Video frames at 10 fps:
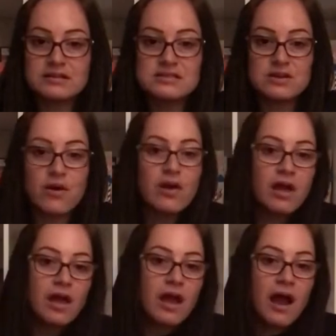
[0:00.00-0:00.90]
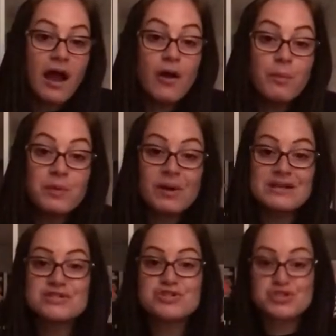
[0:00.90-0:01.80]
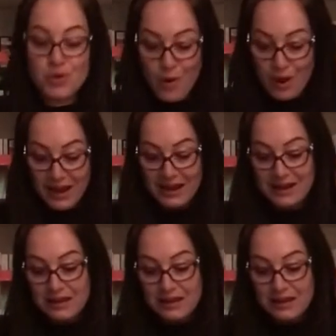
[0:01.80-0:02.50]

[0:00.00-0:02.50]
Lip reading: So I hope you guys enjoyed.